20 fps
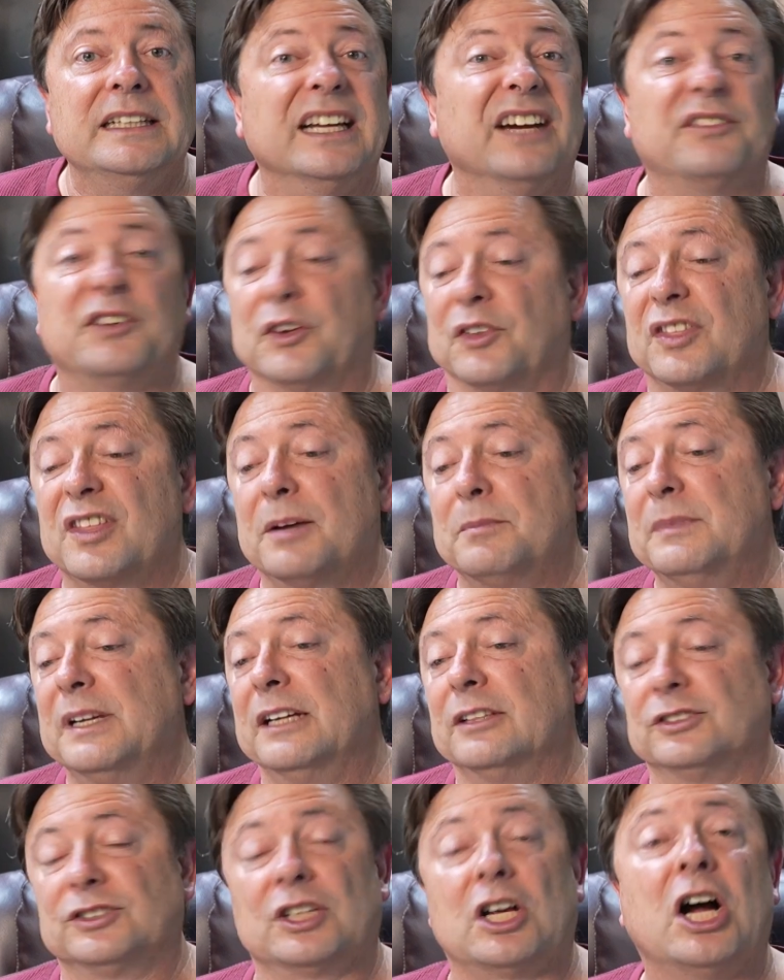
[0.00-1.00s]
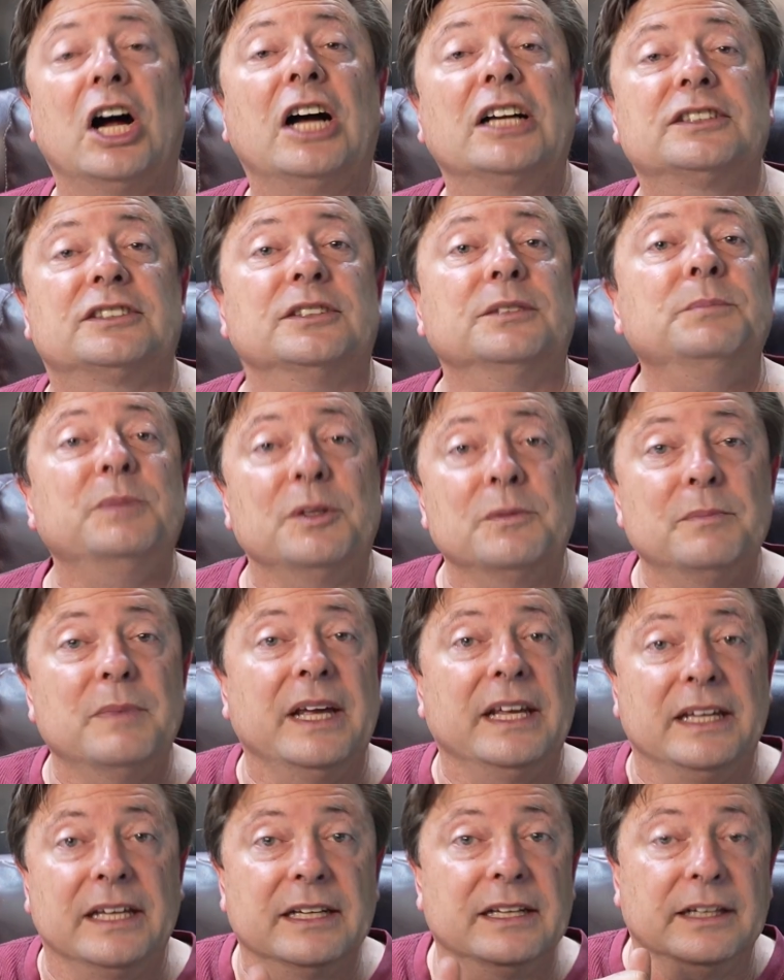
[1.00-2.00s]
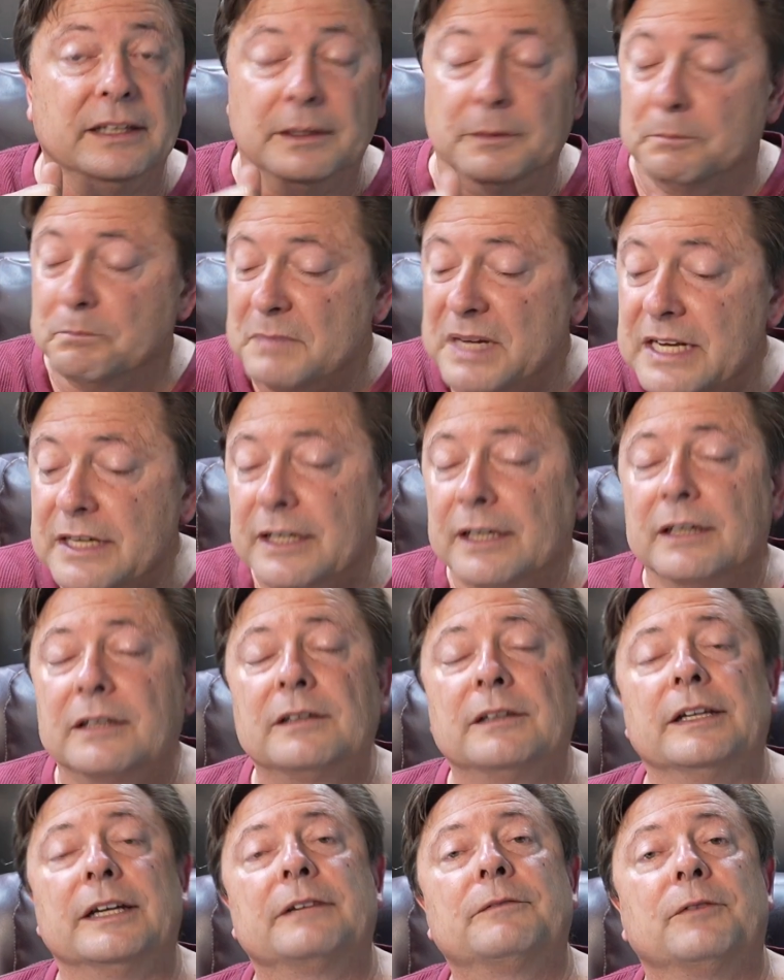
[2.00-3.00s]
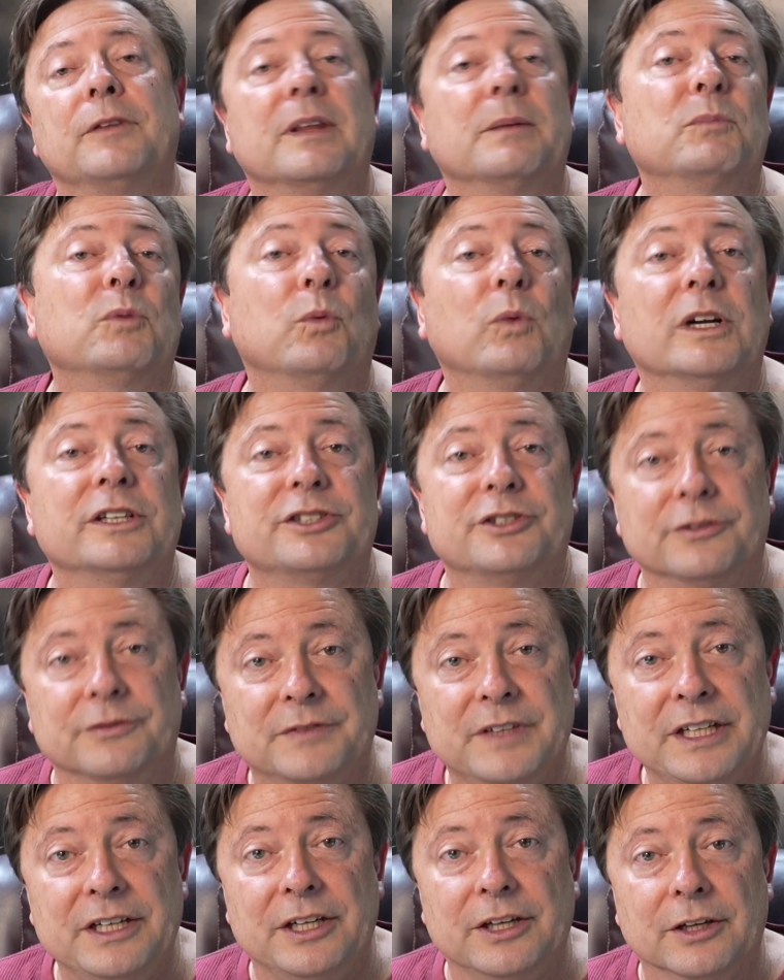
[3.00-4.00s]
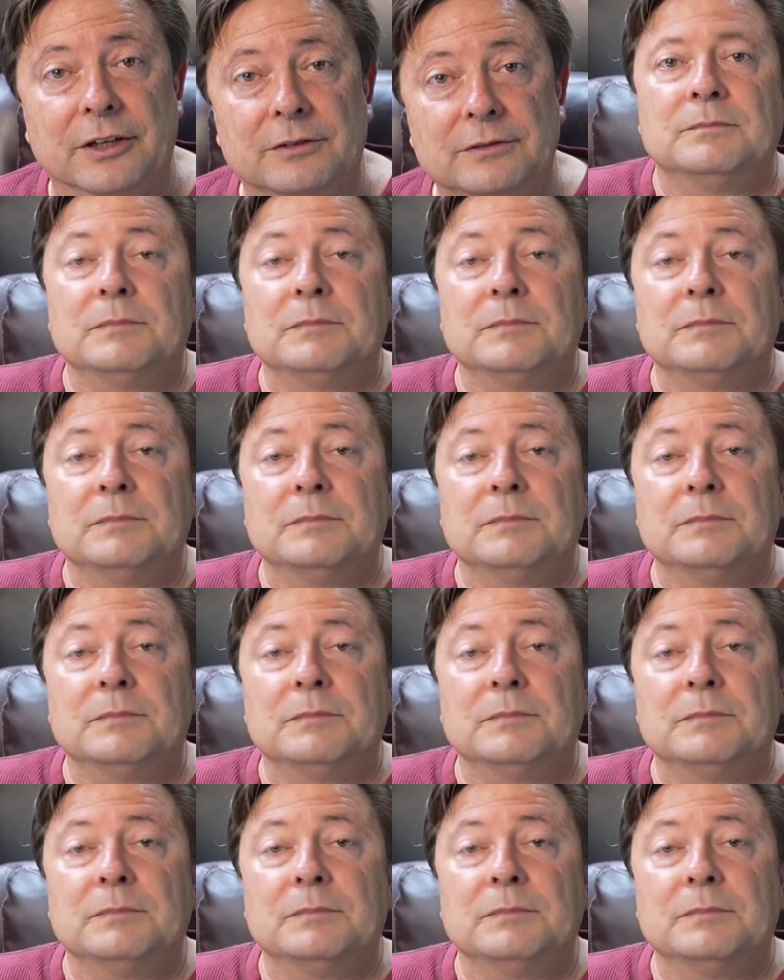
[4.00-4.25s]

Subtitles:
Now, if your thumbnail is awesome, you may get an immediate click for them to watch your video.